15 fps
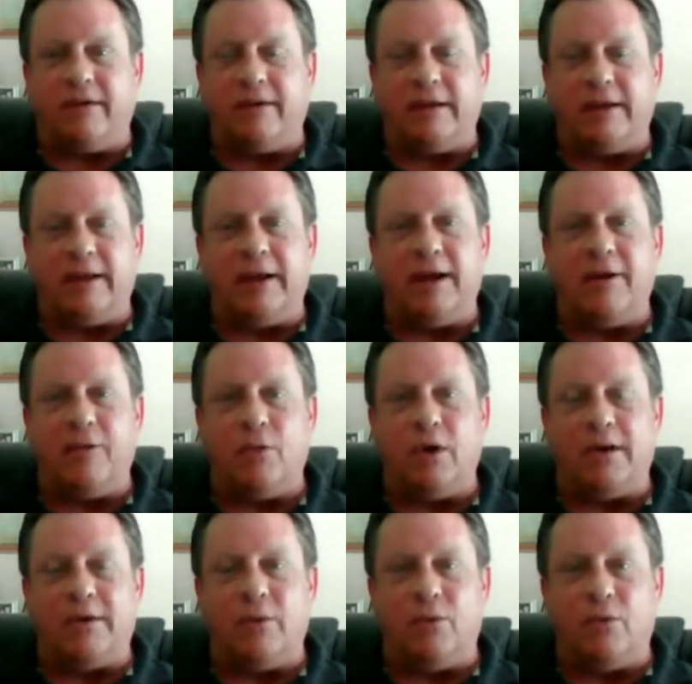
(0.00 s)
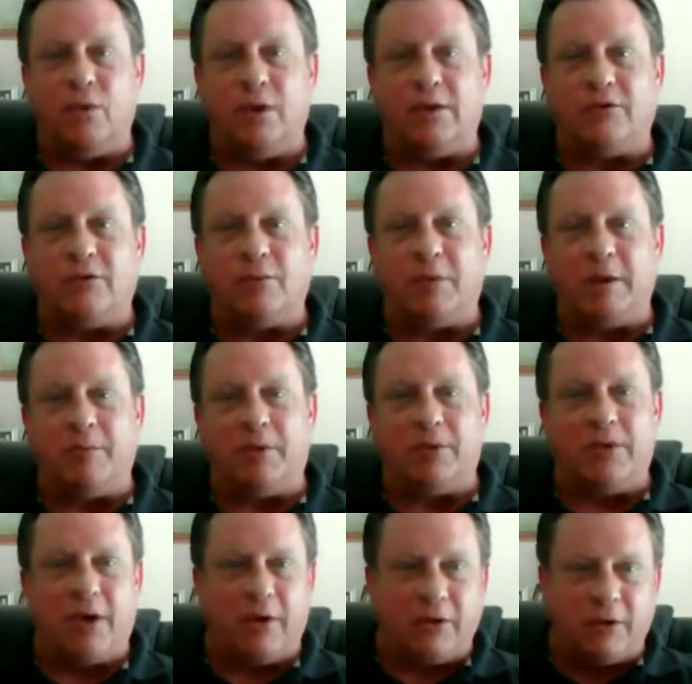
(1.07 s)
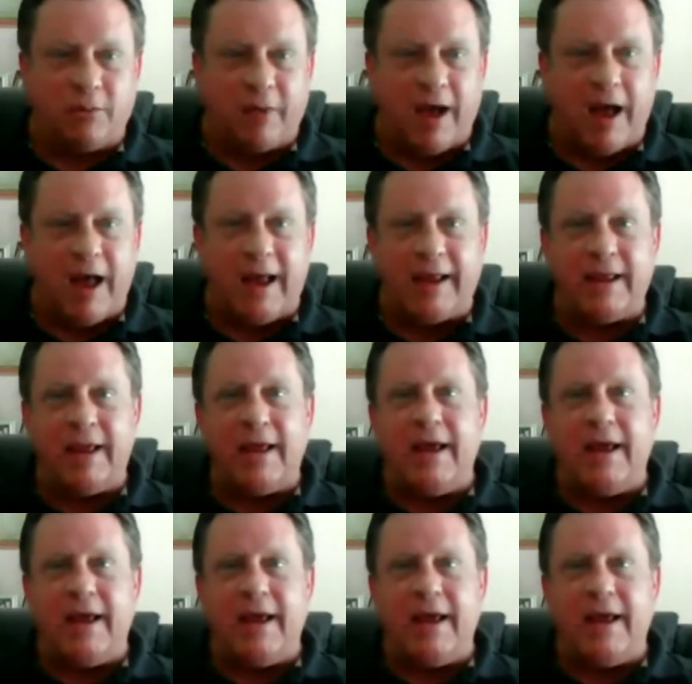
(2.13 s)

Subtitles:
What do people know you by?